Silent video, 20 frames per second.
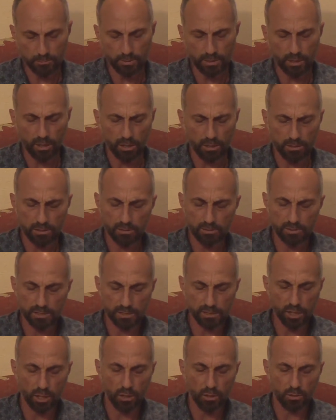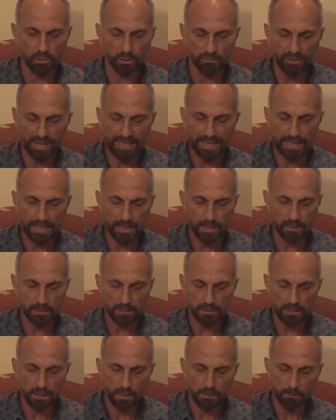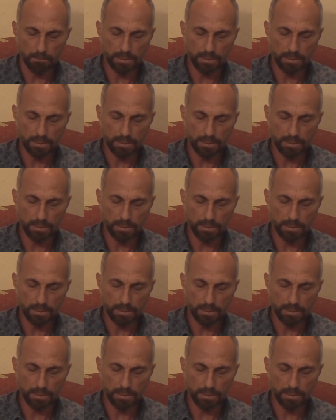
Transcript: We all use a tone of, I can't